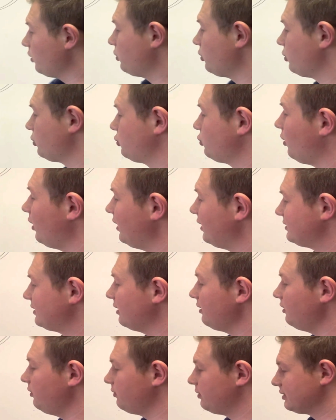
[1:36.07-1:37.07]
they're trying to
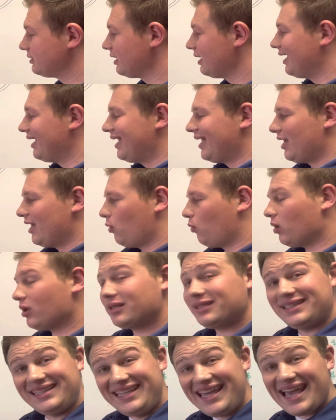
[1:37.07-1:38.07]
tell you is,
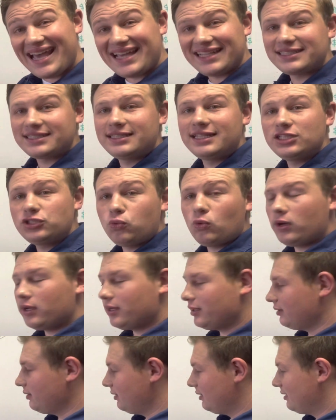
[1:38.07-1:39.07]
well, yes, this
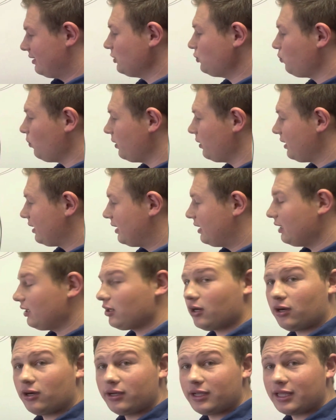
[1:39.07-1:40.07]
one
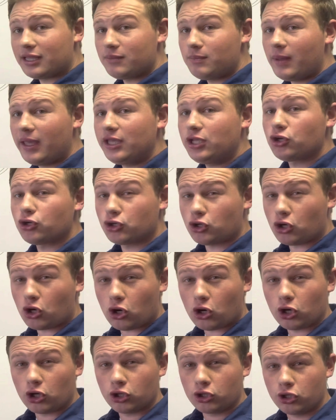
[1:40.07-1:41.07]
here can make your
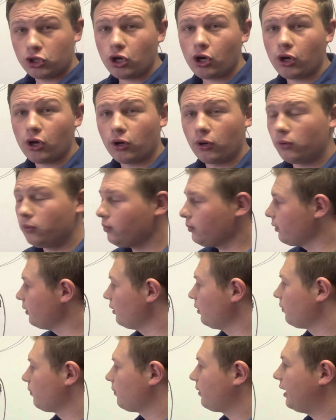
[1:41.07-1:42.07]
car go,
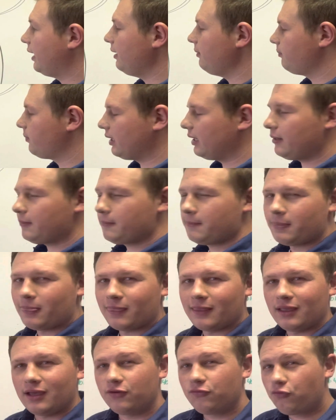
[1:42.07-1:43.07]
right? But
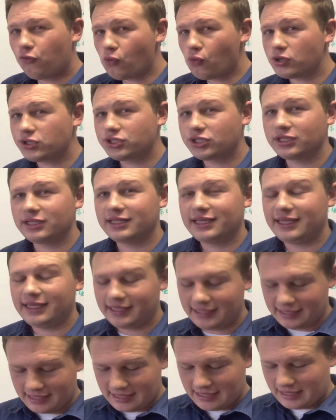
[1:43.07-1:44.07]

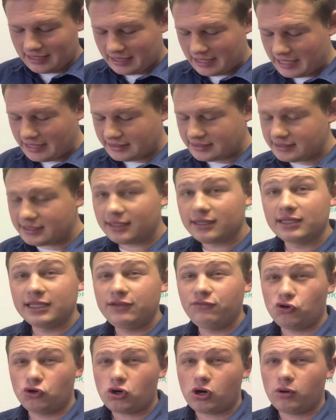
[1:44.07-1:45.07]
unfortunately, it's going to
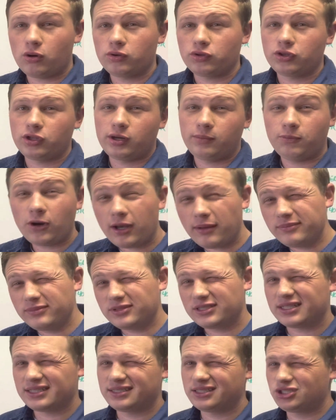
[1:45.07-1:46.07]
leave your car with a lot of problems
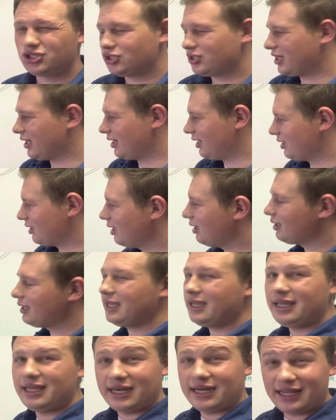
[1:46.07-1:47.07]
because it's just kind of
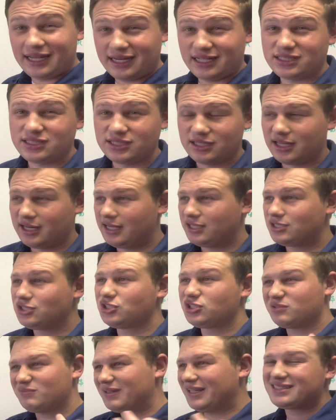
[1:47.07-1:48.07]
gunky and
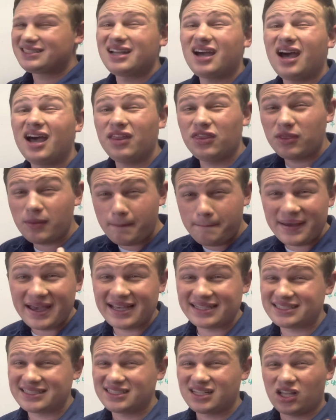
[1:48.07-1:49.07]
it's not the
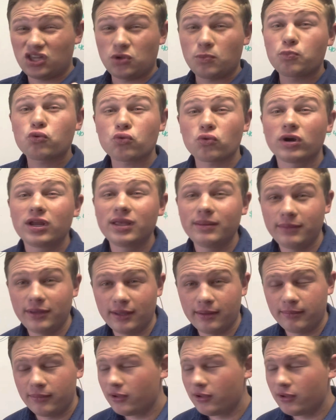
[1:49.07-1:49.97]
best, it's not the premium,